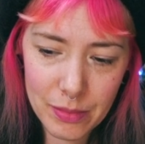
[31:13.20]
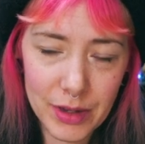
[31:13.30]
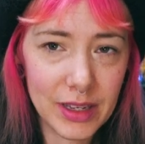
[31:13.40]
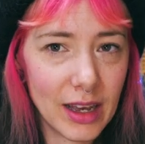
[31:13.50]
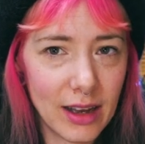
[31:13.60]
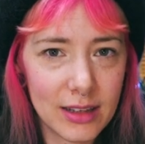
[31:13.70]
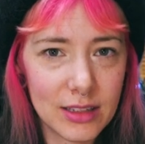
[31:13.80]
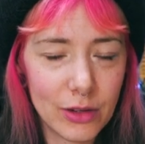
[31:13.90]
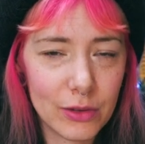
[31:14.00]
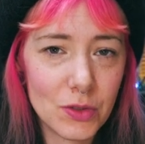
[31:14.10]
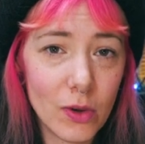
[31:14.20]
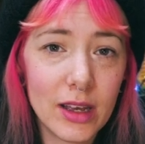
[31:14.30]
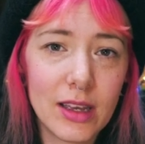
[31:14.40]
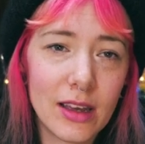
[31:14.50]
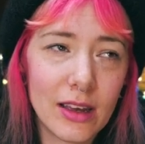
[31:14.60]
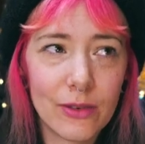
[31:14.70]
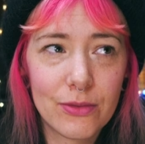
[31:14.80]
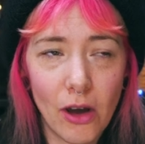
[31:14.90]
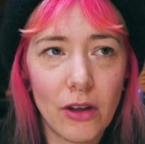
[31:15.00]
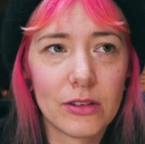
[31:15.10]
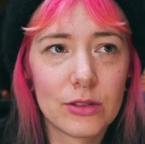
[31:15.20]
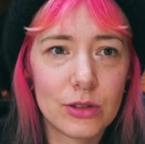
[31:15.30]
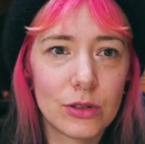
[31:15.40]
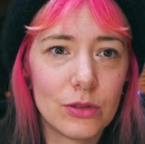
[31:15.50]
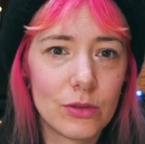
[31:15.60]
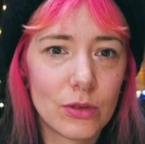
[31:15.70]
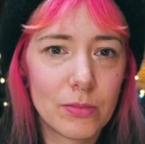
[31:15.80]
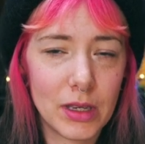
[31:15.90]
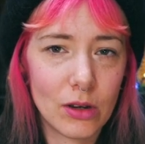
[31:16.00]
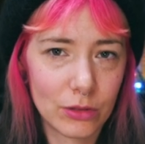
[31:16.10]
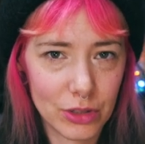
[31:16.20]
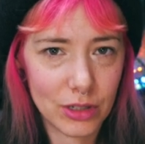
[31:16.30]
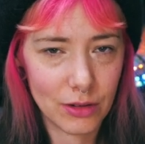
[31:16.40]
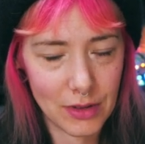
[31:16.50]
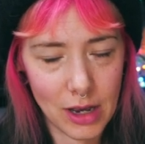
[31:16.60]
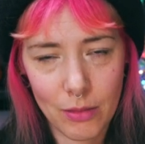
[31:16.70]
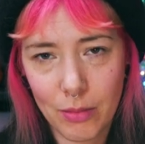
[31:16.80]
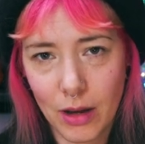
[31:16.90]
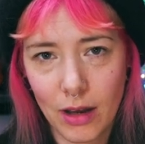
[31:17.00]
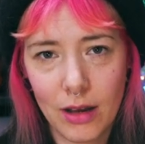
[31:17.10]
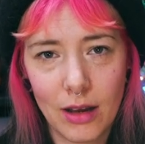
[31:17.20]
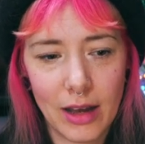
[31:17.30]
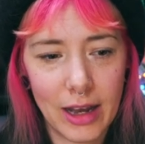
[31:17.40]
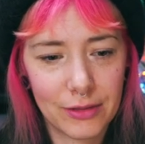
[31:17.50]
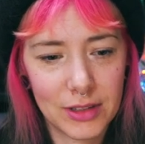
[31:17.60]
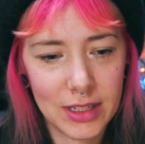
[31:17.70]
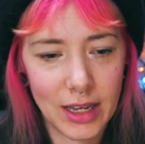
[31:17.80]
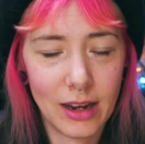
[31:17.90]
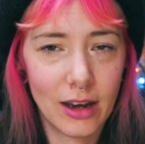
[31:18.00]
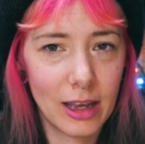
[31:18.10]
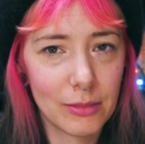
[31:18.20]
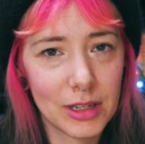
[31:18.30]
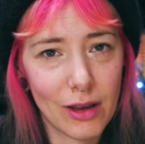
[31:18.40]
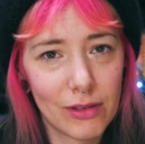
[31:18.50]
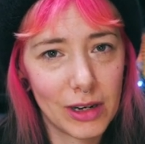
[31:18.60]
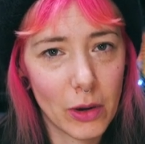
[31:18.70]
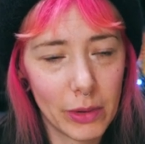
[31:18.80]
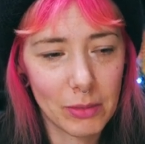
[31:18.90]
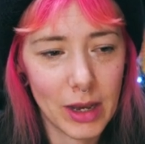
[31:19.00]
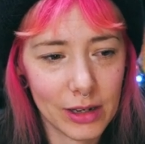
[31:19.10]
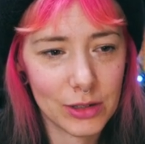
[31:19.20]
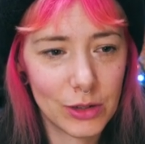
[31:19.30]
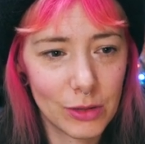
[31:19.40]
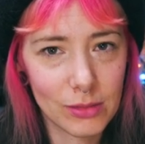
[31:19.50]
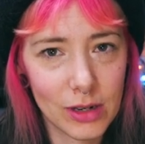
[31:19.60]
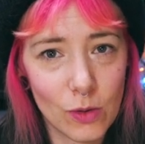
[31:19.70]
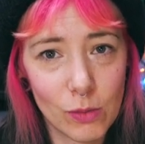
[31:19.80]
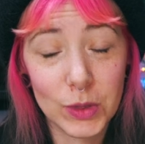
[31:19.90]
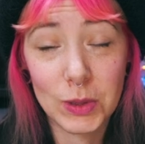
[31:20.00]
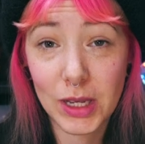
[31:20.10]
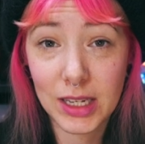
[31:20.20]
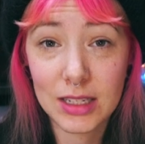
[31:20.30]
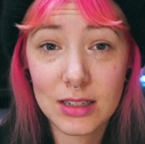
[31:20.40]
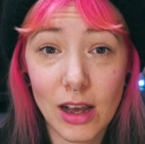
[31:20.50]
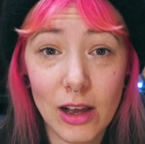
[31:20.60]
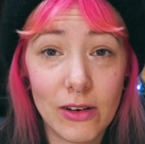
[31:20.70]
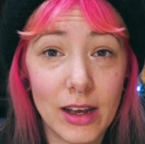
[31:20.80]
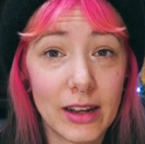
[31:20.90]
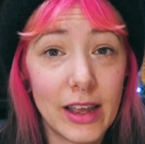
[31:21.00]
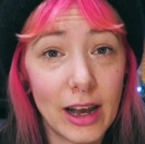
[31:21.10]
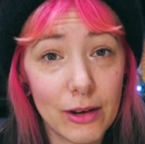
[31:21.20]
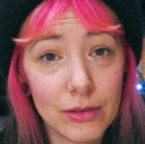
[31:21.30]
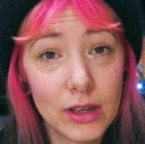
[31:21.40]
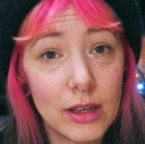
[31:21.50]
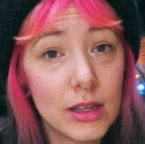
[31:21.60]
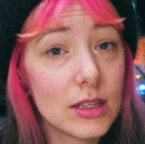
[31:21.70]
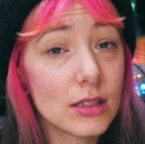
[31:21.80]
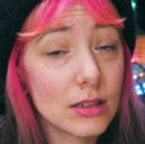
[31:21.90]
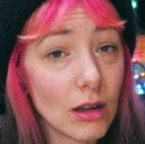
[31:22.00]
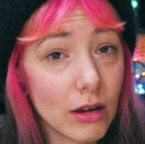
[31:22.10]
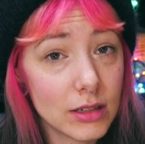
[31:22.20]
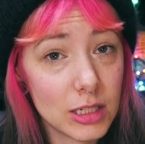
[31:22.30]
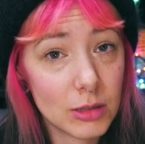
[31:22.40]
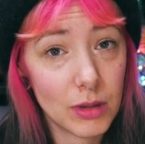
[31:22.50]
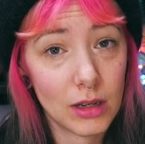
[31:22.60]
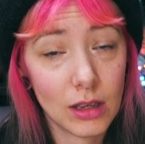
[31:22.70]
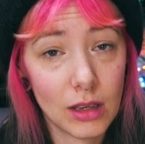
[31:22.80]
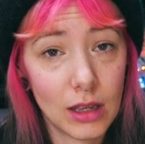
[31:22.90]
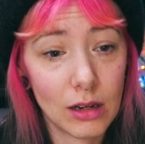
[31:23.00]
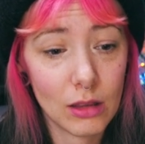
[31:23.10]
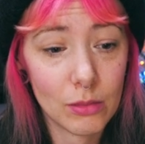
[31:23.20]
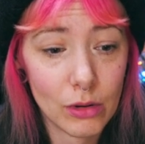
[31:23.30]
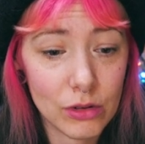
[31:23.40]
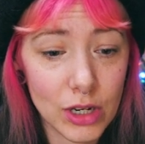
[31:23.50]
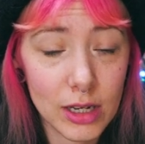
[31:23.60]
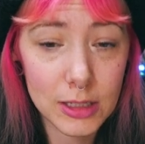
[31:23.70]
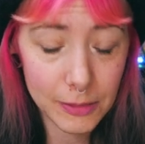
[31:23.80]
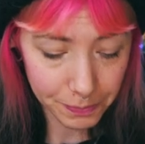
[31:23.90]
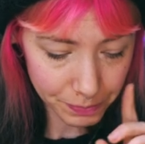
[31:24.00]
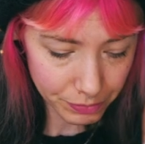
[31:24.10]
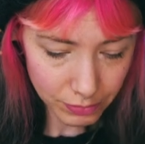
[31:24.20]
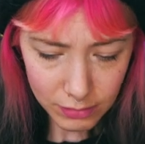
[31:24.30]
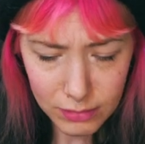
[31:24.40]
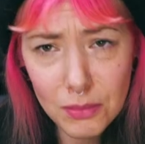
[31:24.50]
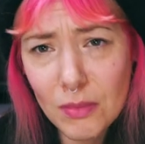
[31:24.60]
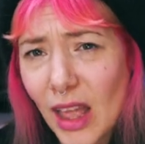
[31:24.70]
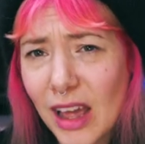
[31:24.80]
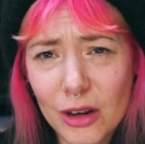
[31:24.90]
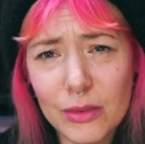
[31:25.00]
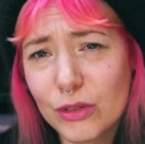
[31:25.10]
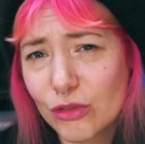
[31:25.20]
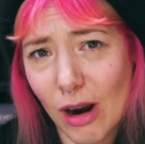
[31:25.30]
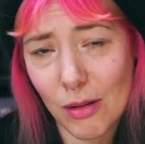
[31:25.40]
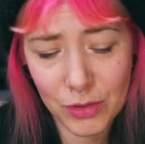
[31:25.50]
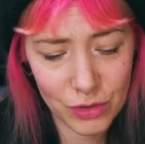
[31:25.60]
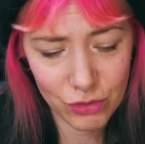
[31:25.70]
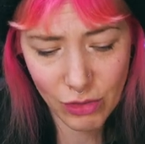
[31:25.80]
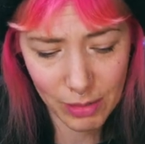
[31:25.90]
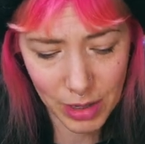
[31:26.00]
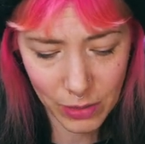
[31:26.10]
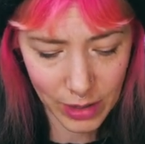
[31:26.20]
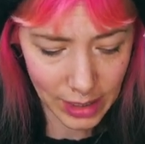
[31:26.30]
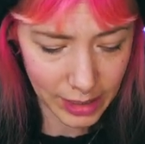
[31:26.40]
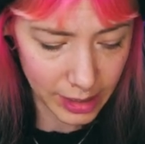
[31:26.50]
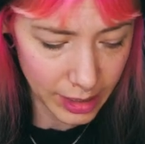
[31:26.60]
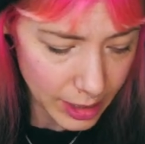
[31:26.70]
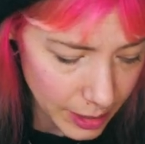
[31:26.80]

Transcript: but yeah, so it was quite fun to be conscious of that, but I have to say I am definitely going back to my normal spinning style, and I have started spinning another project. And I will grab it quickly,